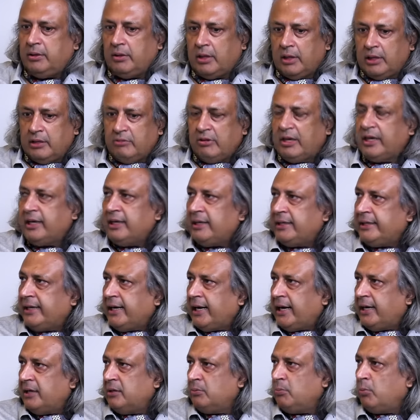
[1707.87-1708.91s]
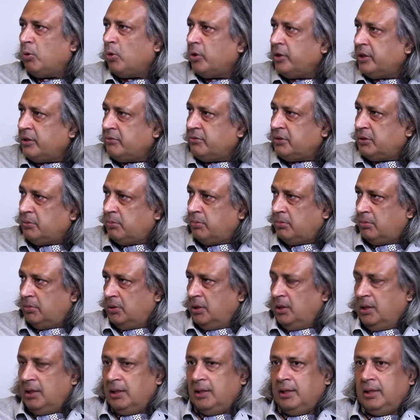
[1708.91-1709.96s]
undivided India had a border with,
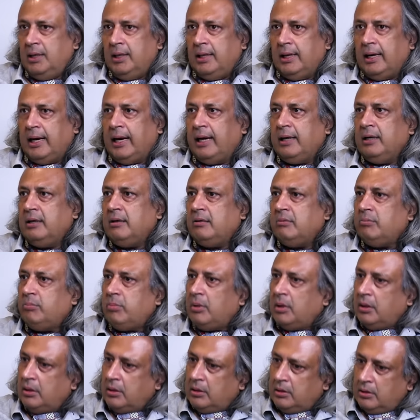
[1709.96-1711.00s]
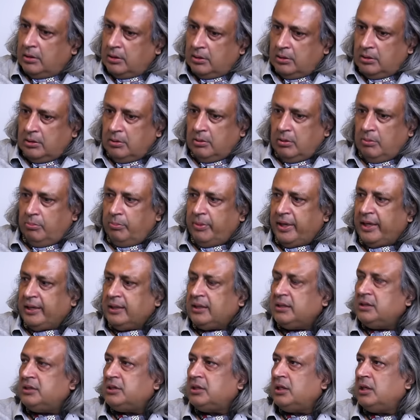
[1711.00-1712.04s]
and main
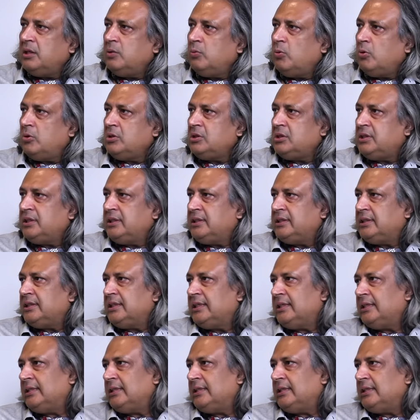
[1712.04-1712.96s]
concern was that